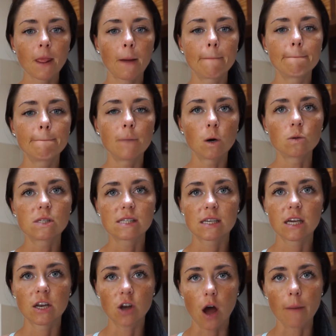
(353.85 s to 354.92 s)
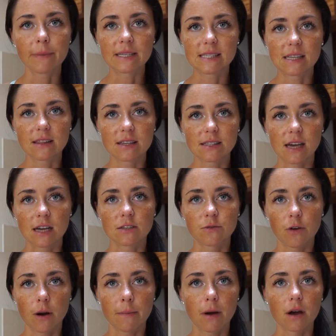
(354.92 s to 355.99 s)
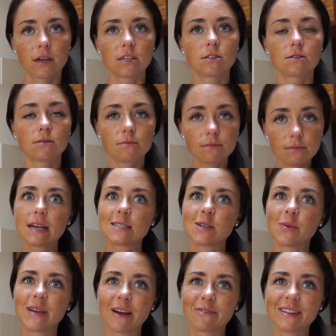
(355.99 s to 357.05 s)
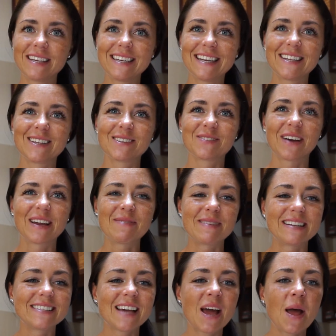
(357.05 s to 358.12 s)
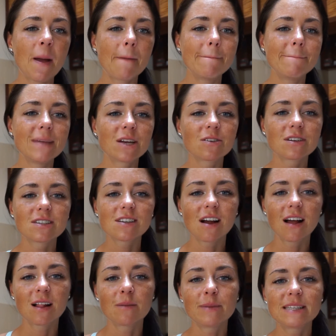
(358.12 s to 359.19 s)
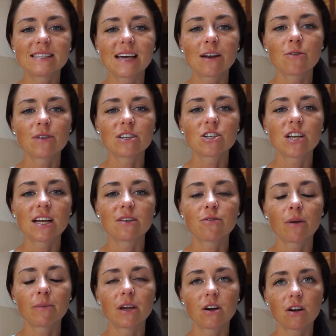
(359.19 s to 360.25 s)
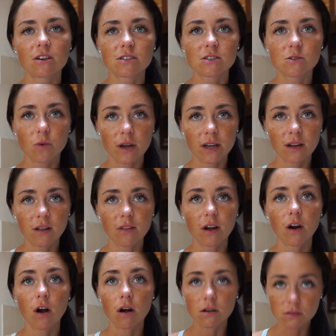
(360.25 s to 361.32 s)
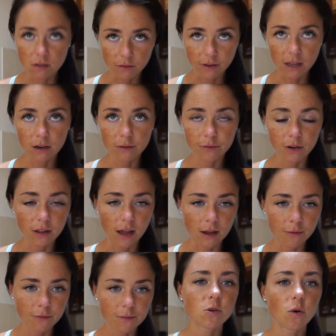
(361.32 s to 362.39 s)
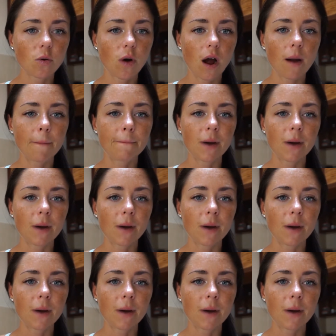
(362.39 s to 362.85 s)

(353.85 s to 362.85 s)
most cannot be synthesized for our bodies. So we definitely need those vitamins. Minerals are elements that originate from the earth's soil. They're also vital for life. So our